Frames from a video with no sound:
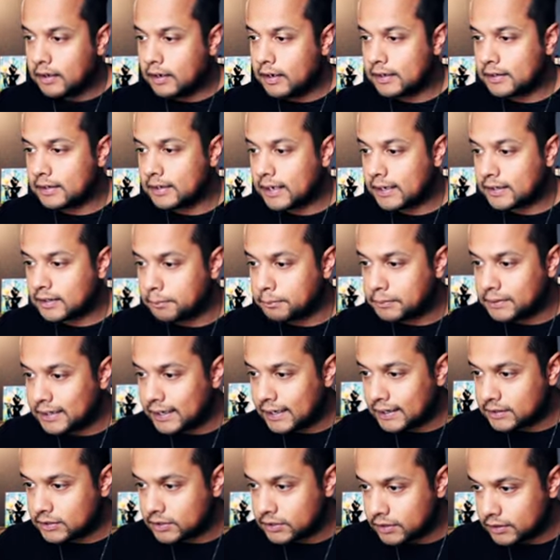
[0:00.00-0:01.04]
Let's get some
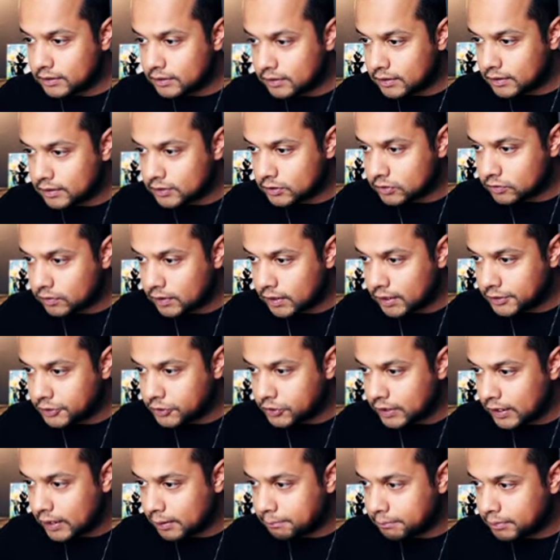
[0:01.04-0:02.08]
text here. Let's try
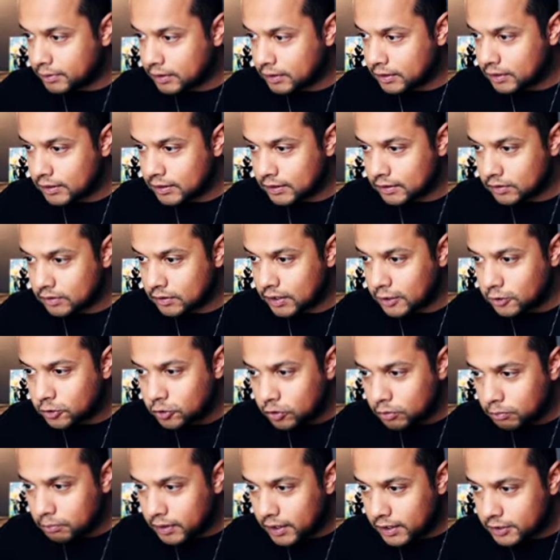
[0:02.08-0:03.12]
Japanese, not
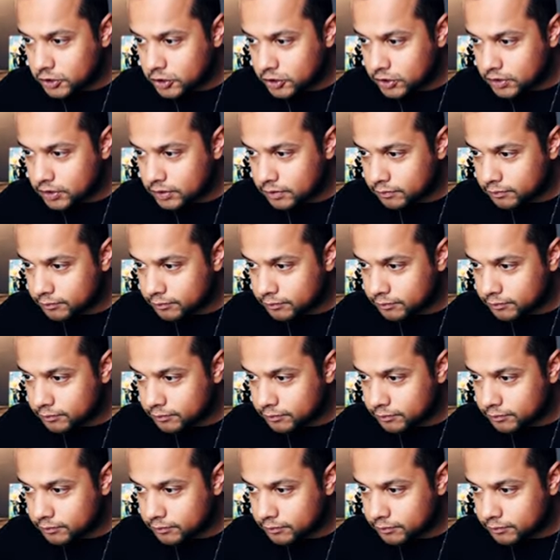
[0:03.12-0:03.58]
too much,